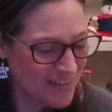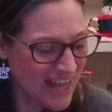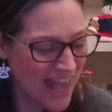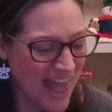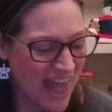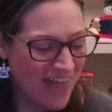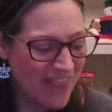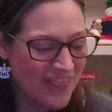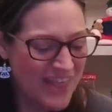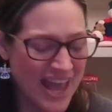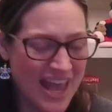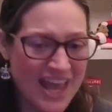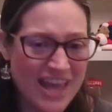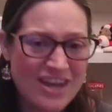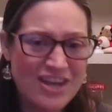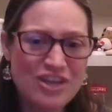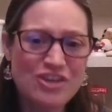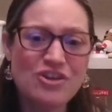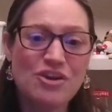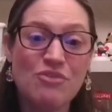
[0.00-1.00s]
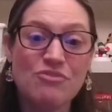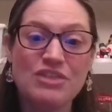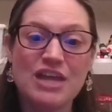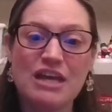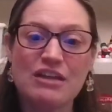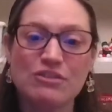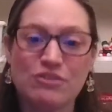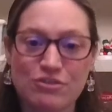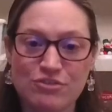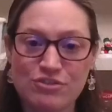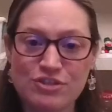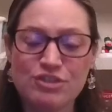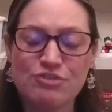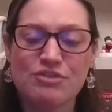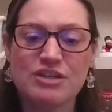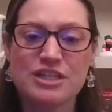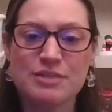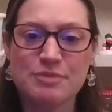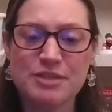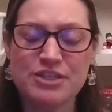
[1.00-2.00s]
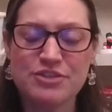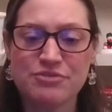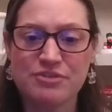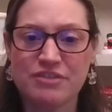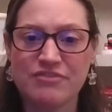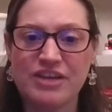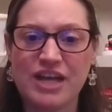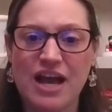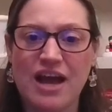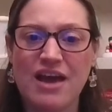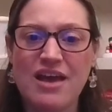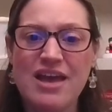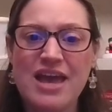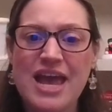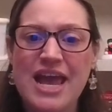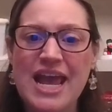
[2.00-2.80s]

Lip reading: And then, they lose Christmas trivia